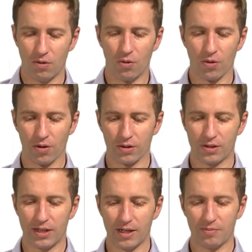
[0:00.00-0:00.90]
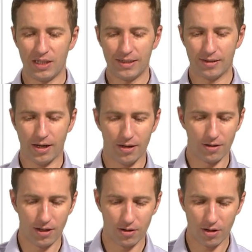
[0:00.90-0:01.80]
or CMD
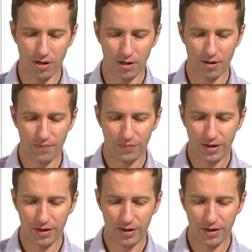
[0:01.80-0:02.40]
scale in R.